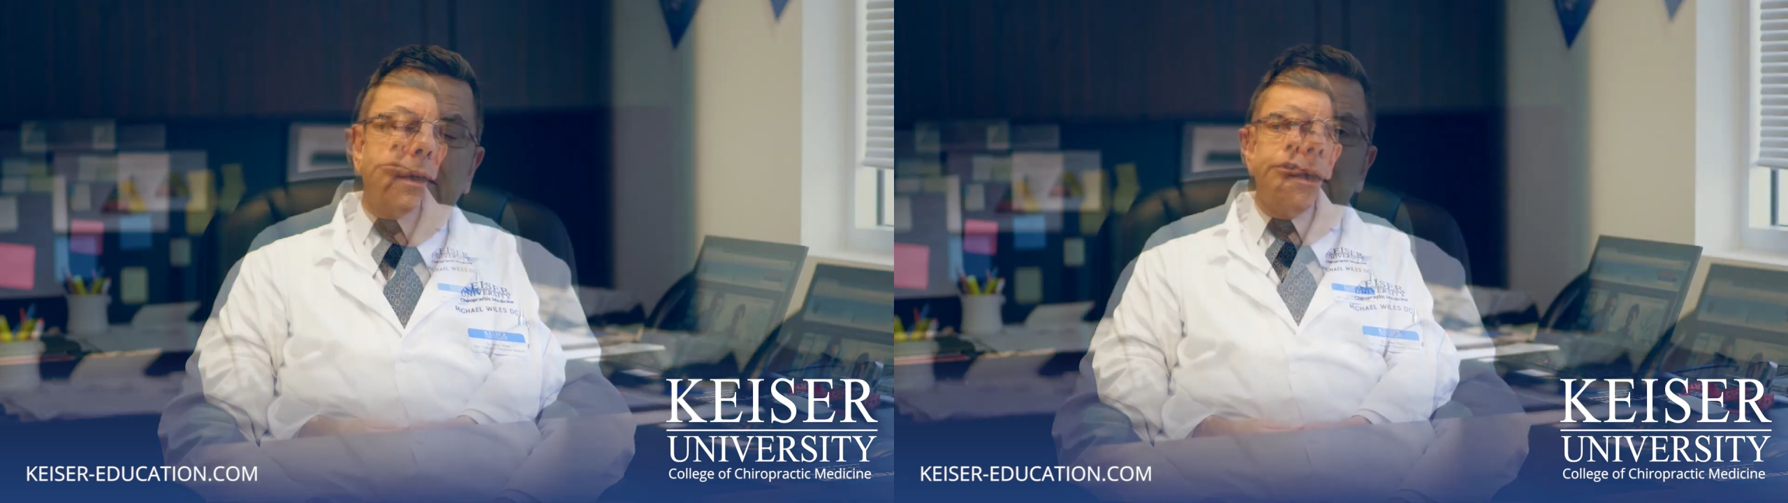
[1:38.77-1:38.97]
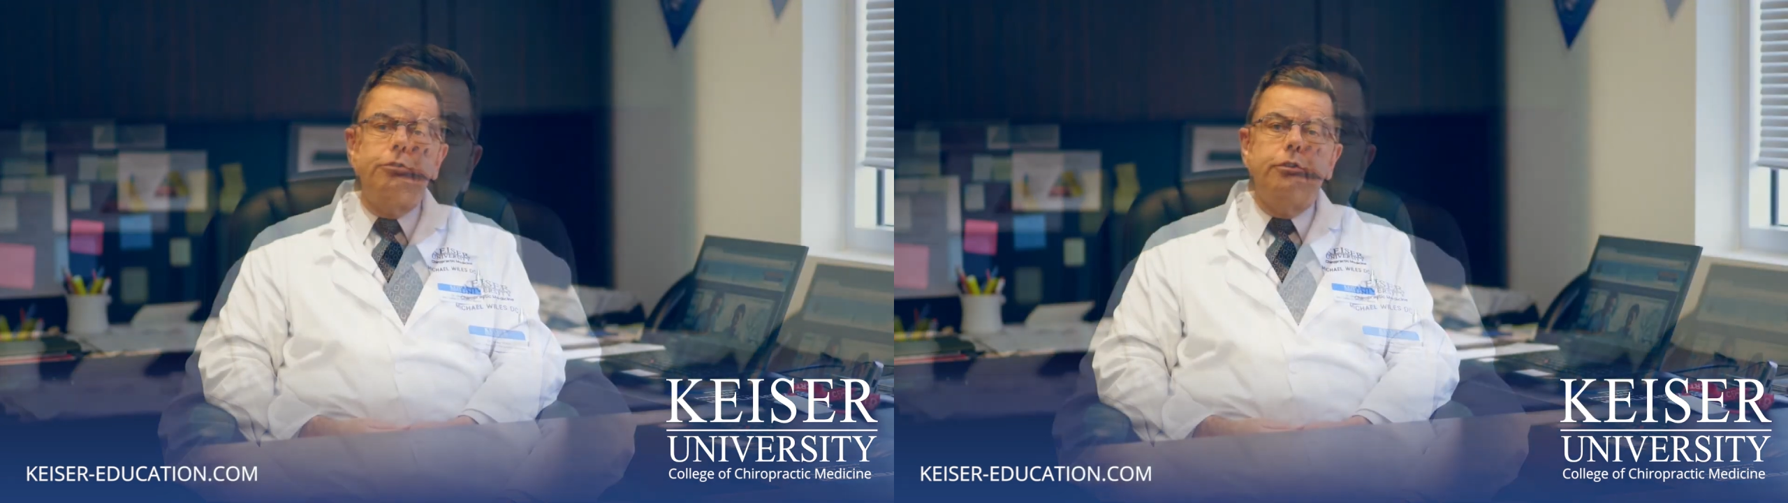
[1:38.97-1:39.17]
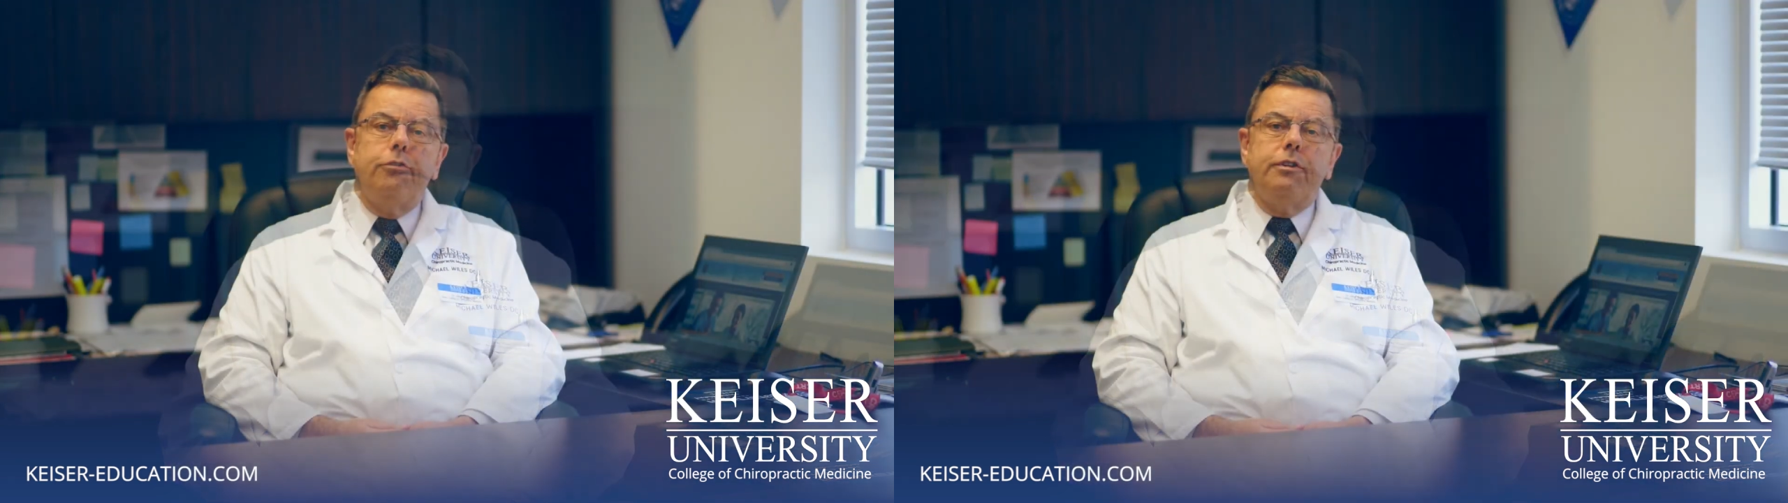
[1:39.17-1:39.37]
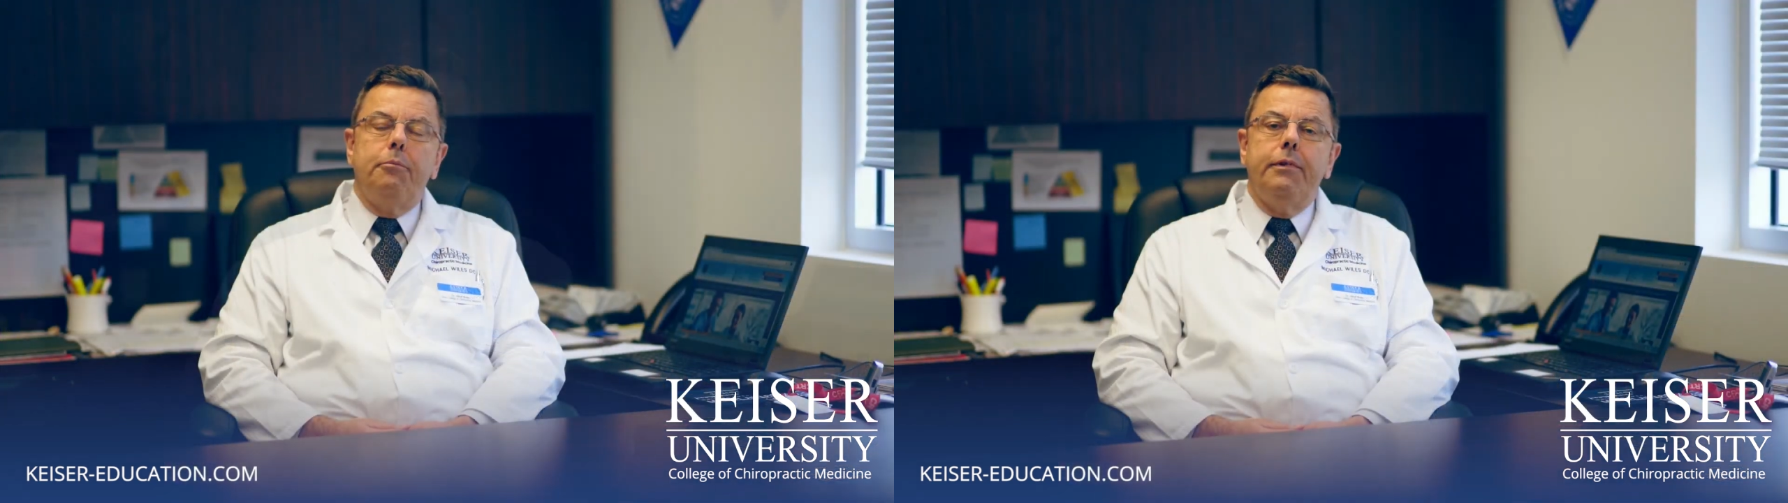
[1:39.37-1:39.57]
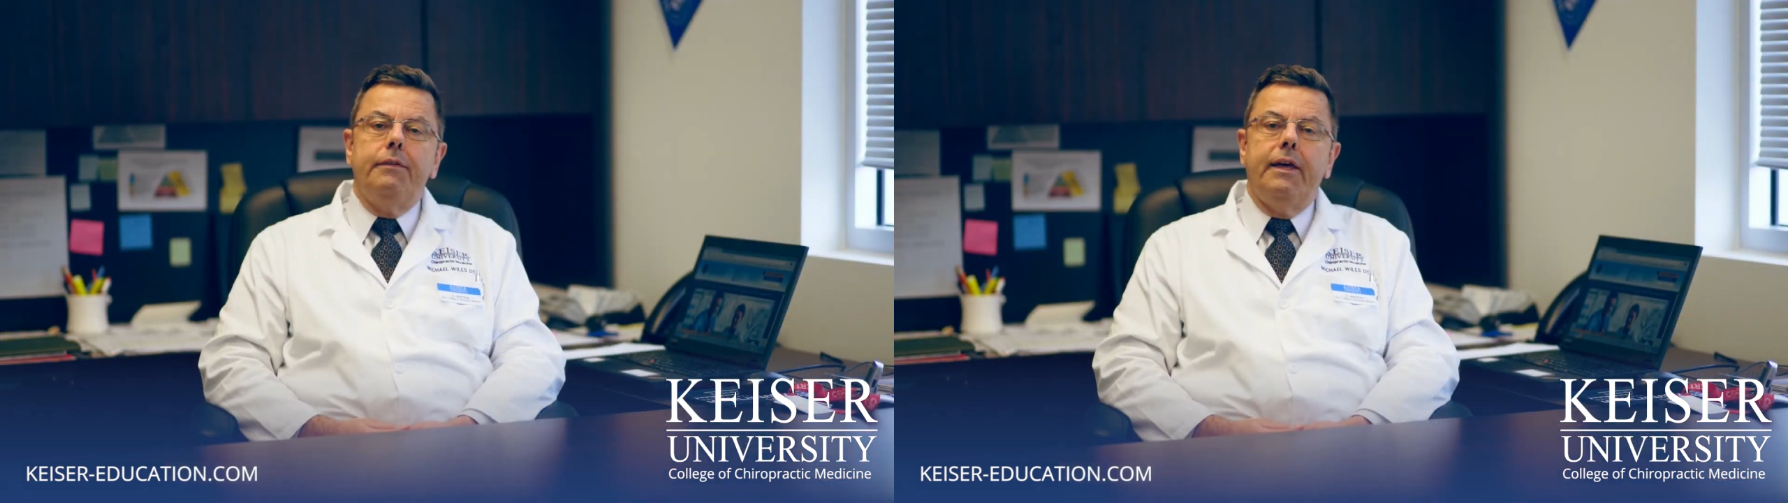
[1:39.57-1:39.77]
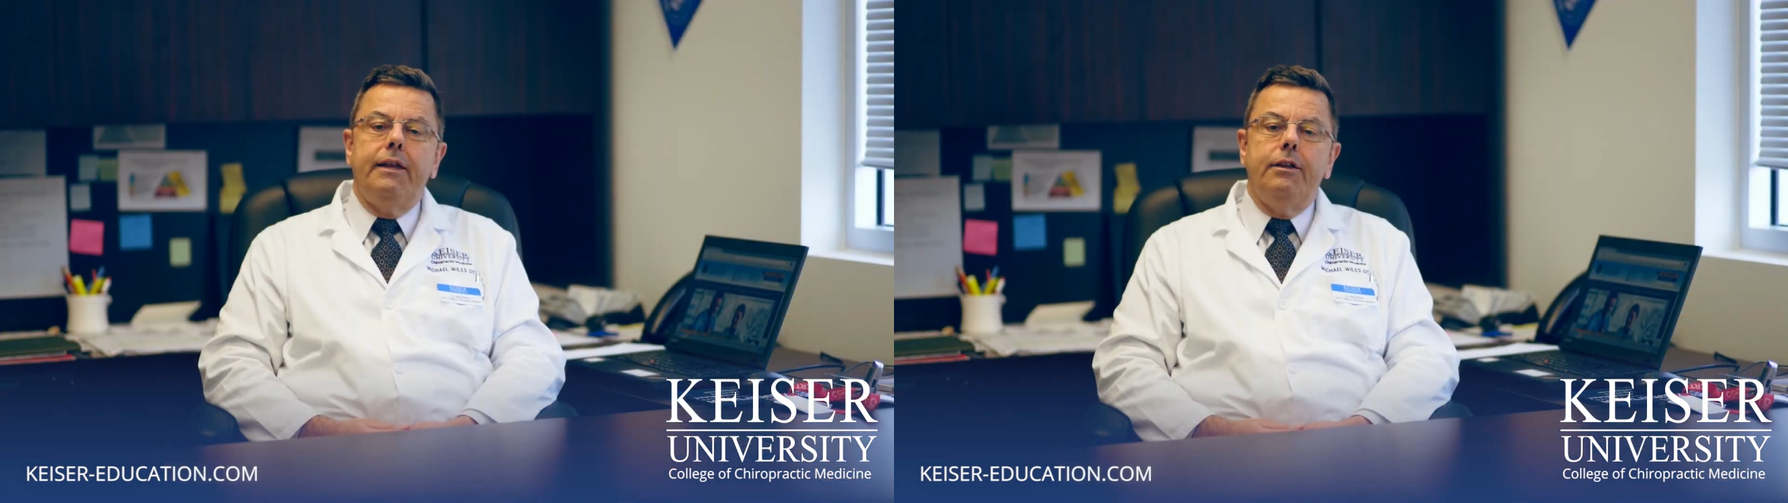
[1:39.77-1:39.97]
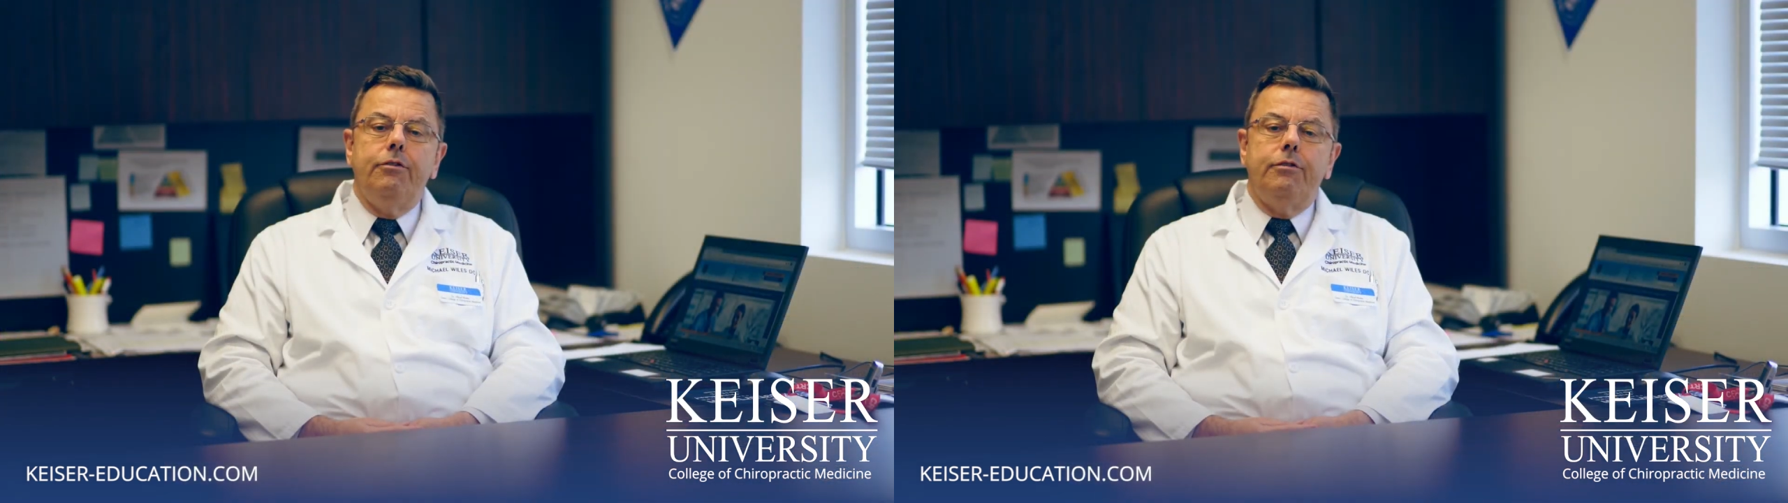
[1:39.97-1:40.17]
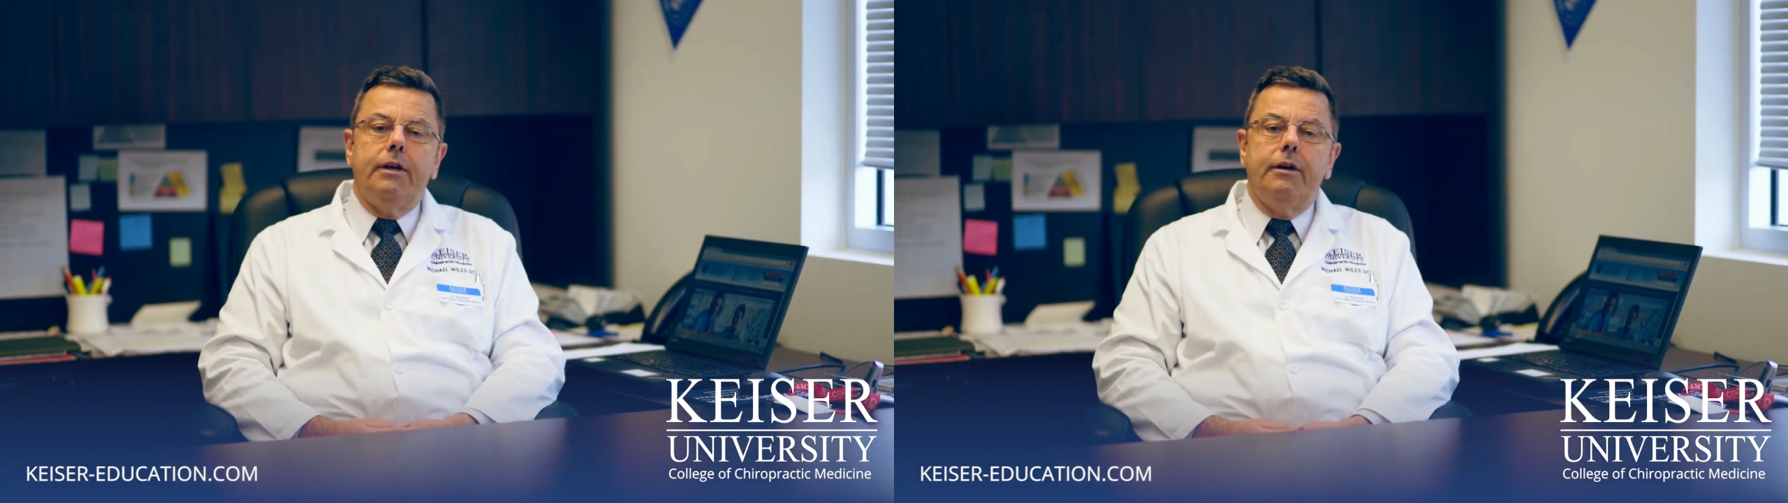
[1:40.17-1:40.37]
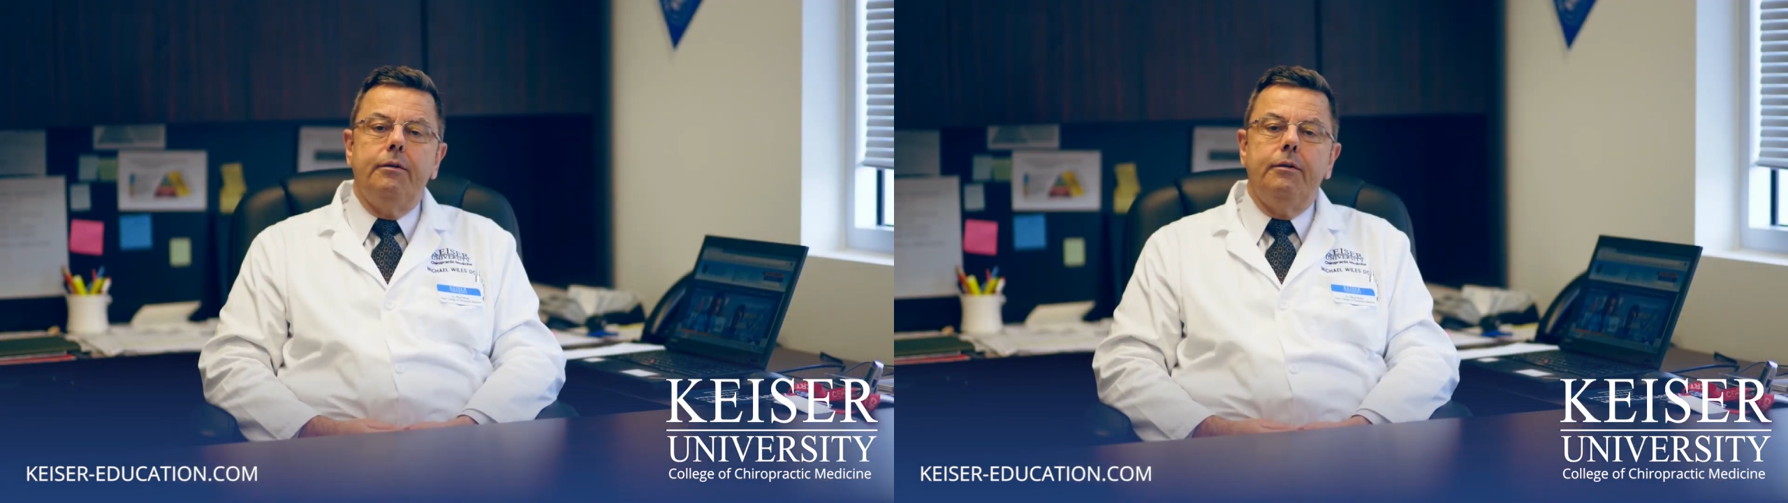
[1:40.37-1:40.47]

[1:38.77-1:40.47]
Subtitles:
This is something that is